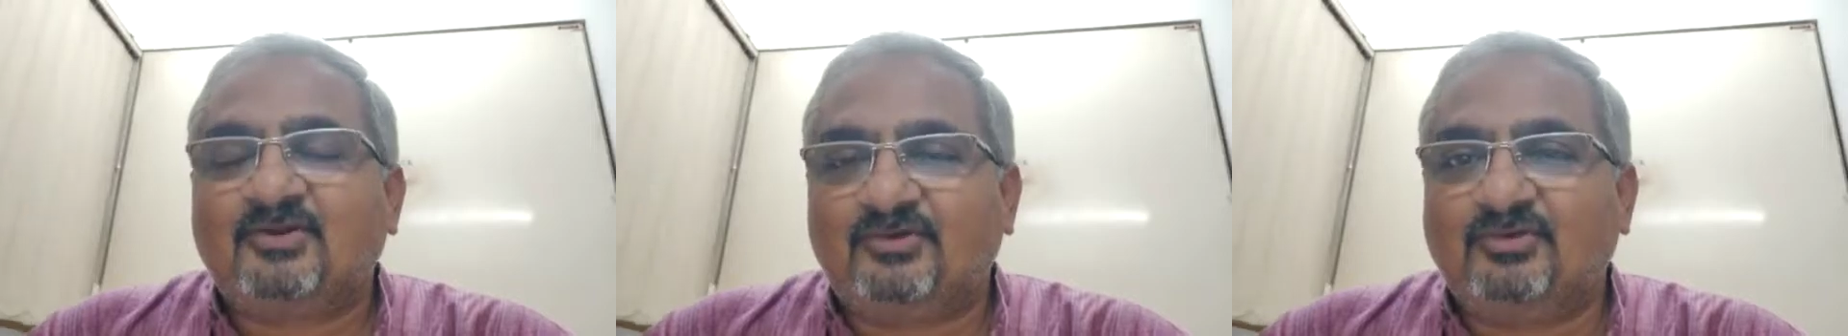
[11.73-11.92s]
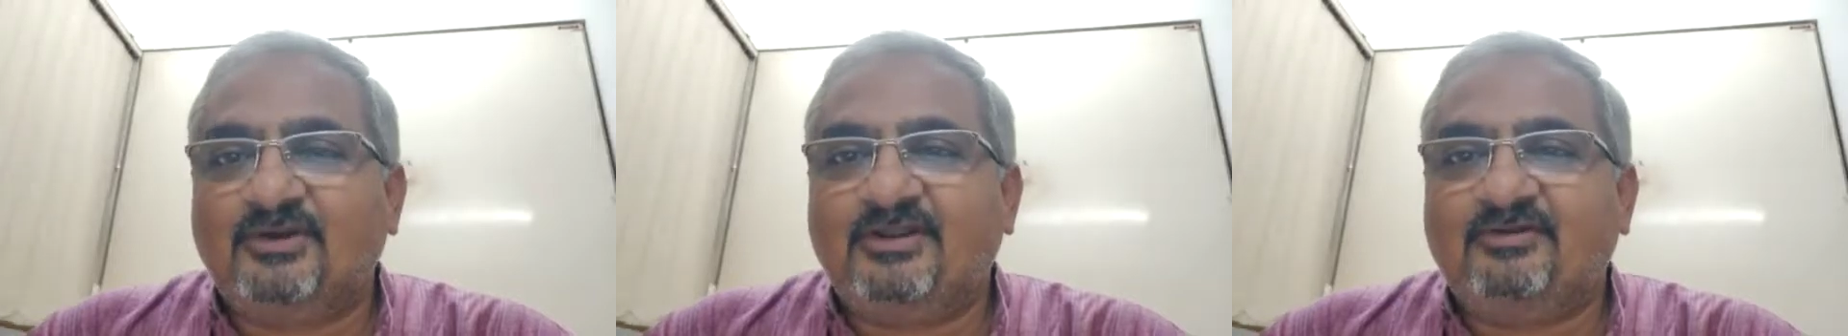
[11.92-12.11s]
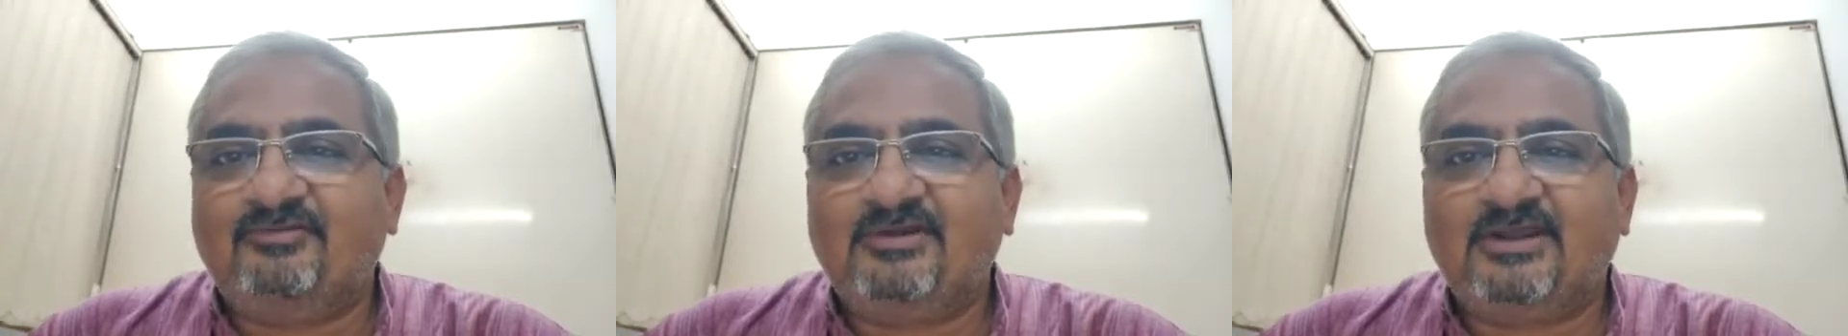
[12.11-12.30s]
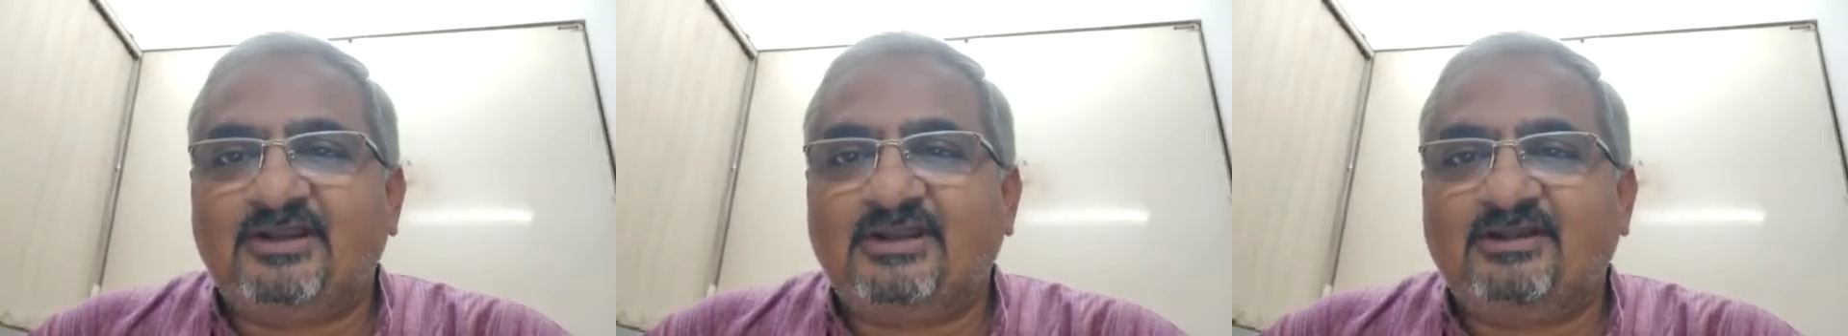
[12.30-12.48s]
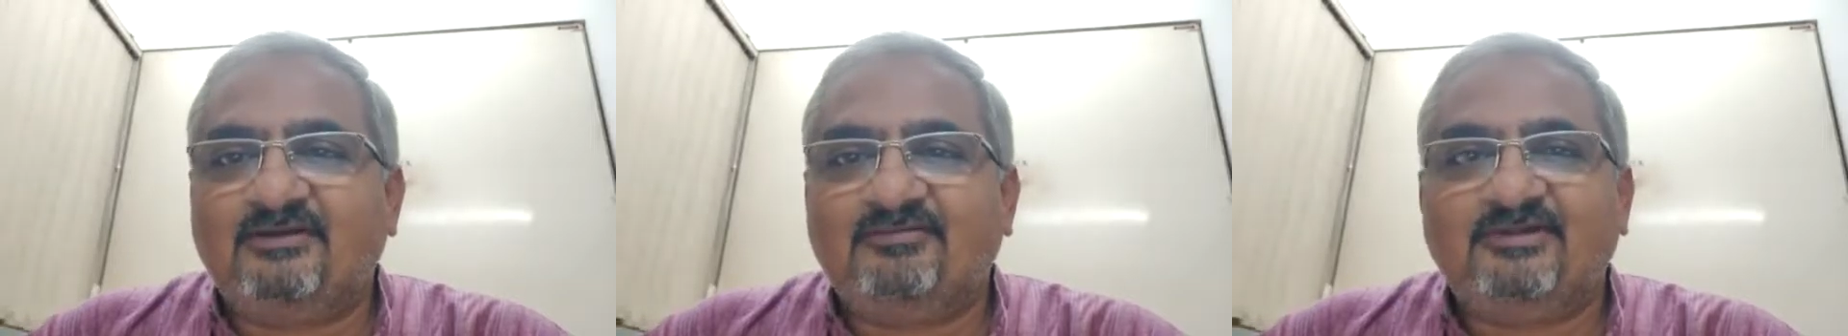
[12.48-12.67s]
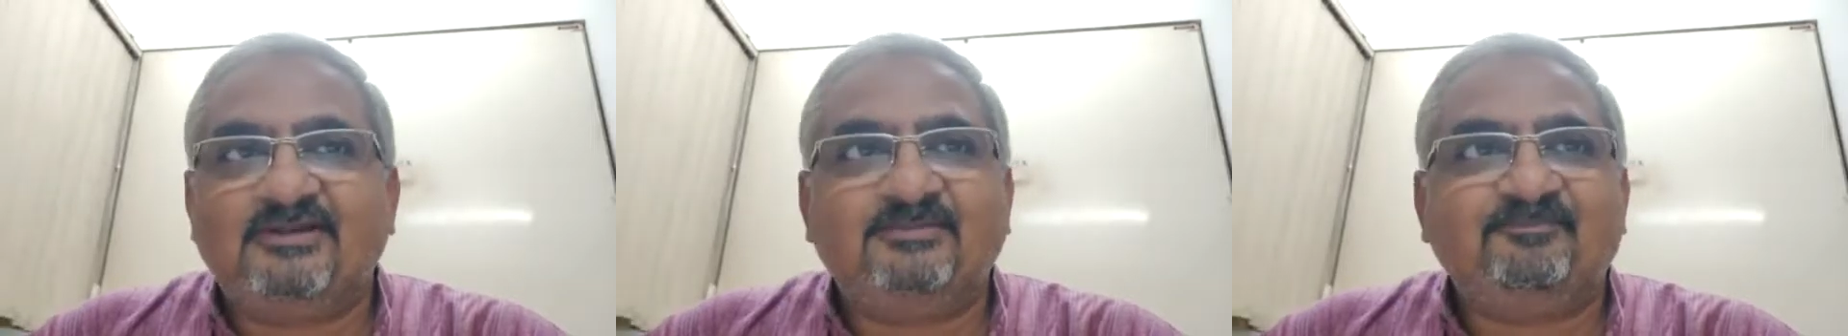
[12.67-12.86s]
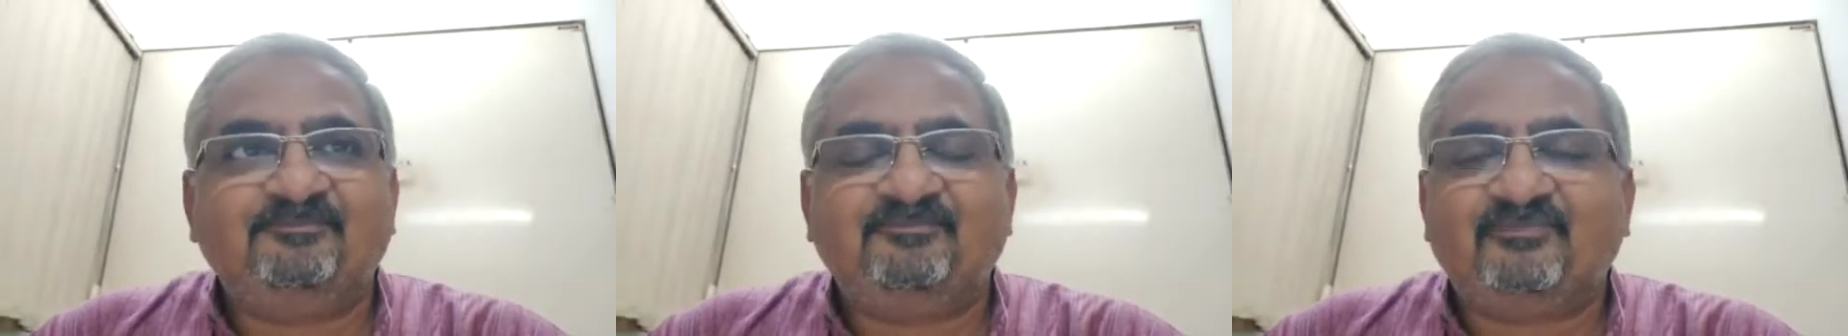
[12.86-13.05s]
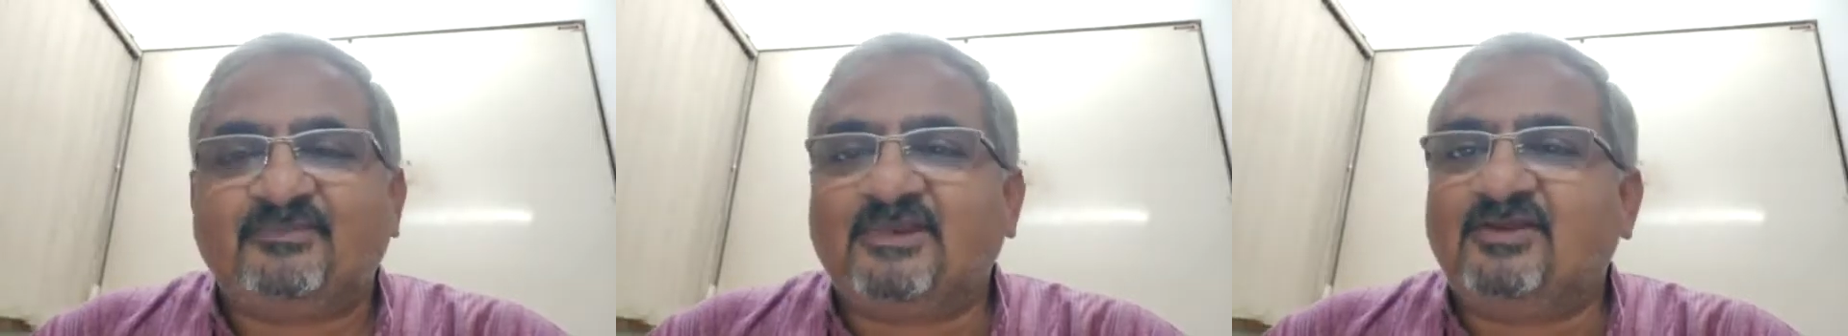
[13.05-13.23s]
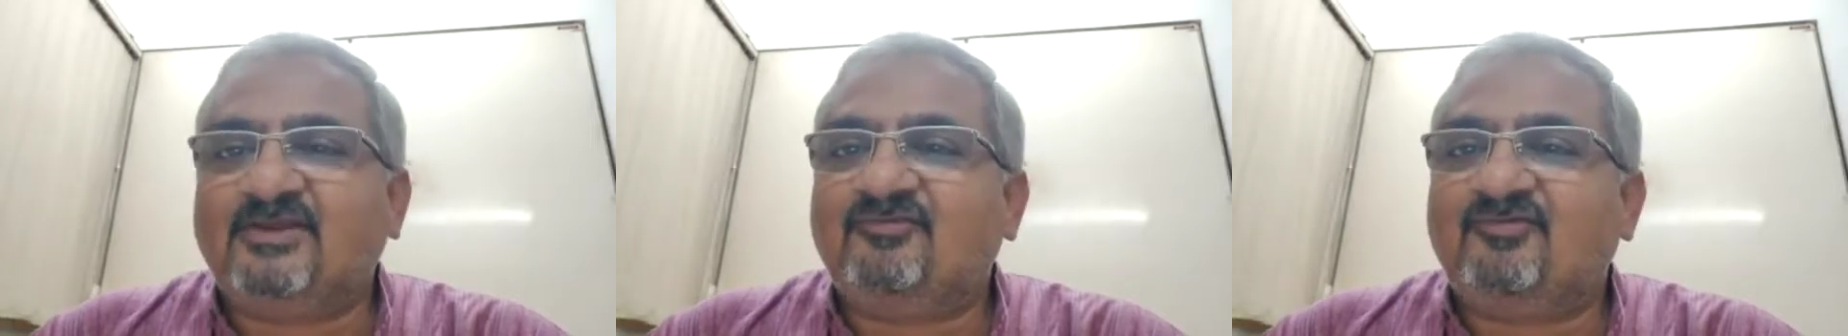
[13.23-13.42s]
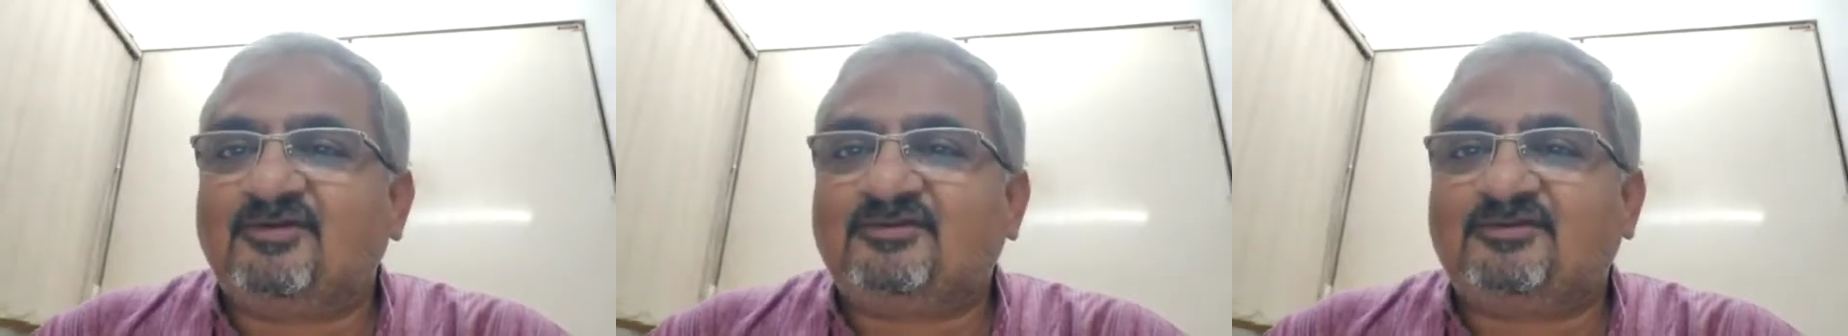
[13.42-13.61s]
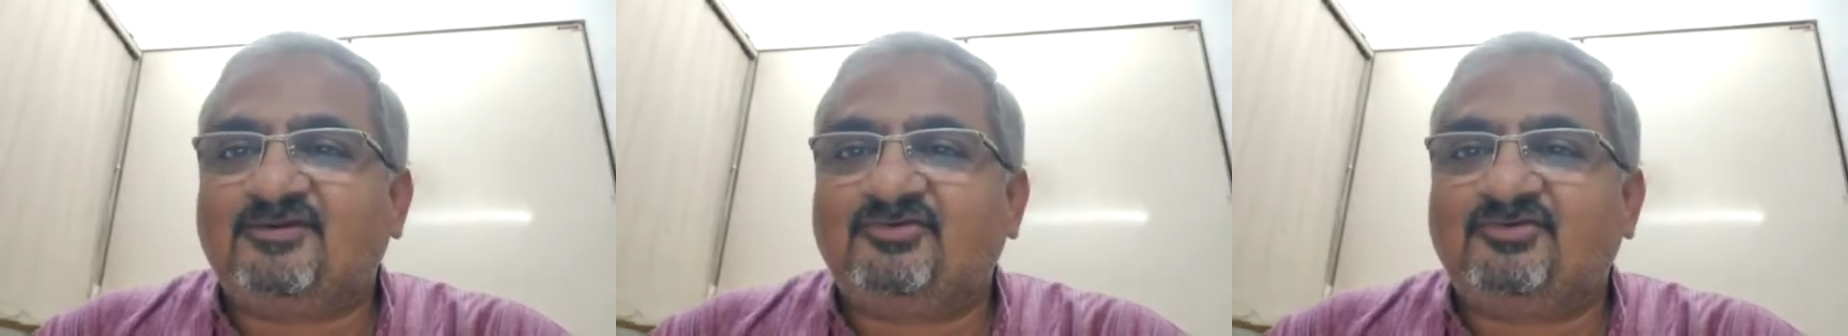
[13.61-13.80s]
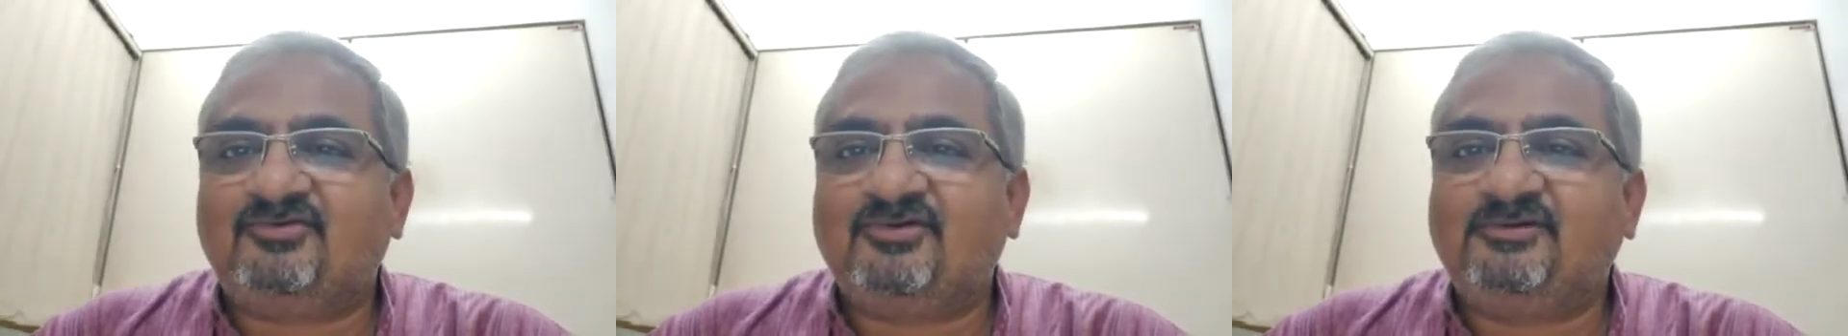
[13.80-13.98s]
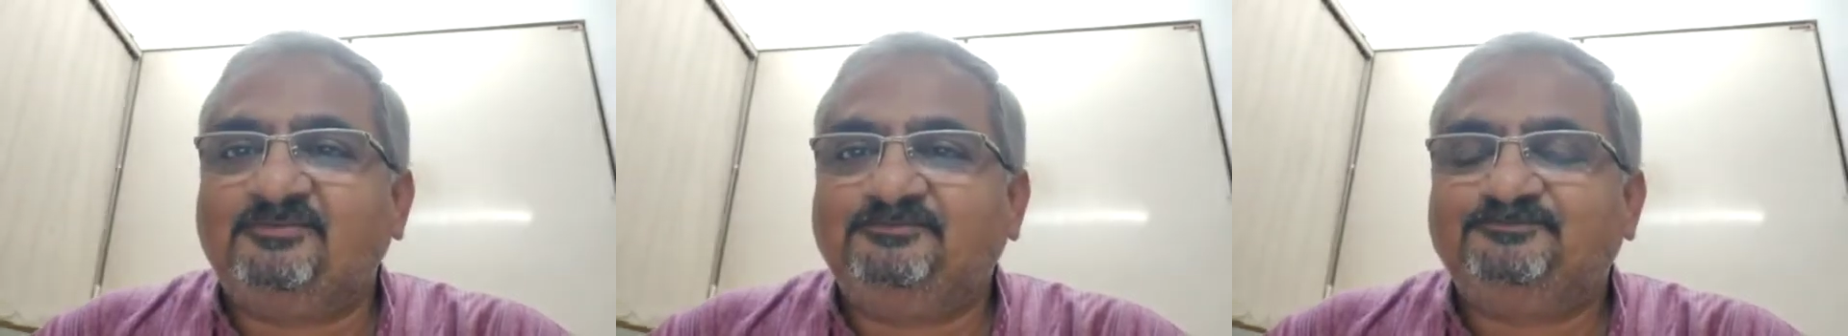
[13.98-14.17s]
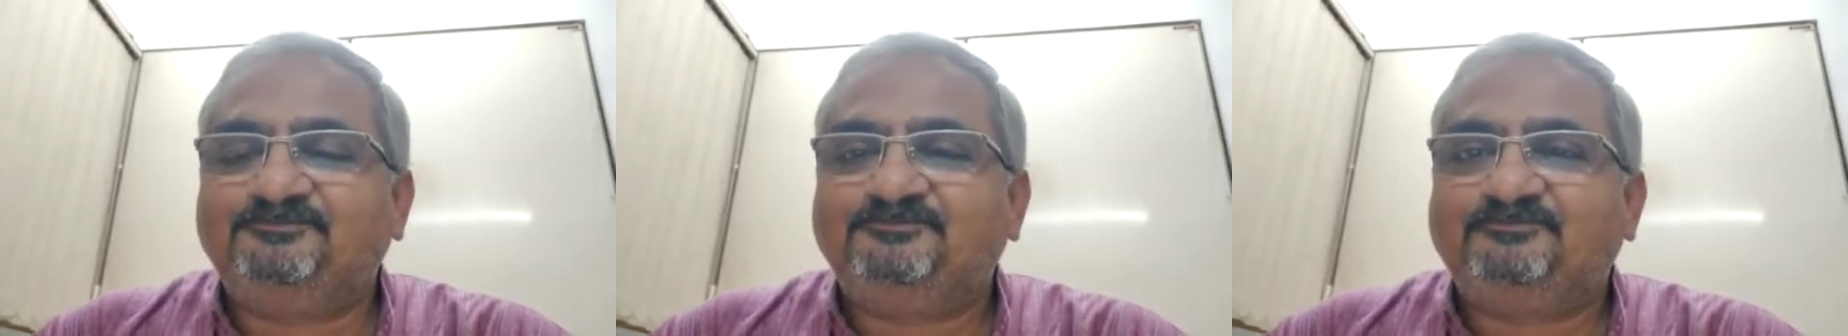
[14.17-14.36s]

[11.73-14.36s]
Today we are having the first session.